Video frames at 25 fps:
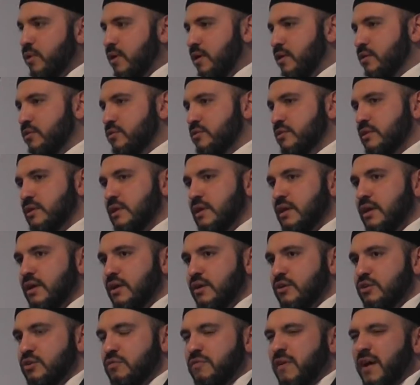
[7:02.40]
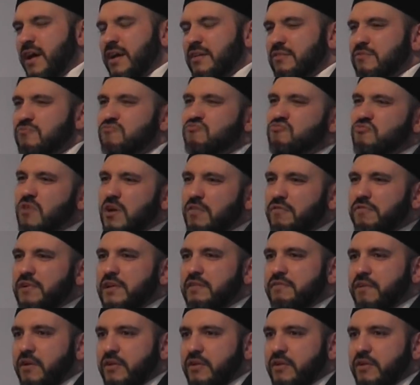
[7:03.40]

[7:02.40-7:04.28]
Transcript: the world, you've had roughly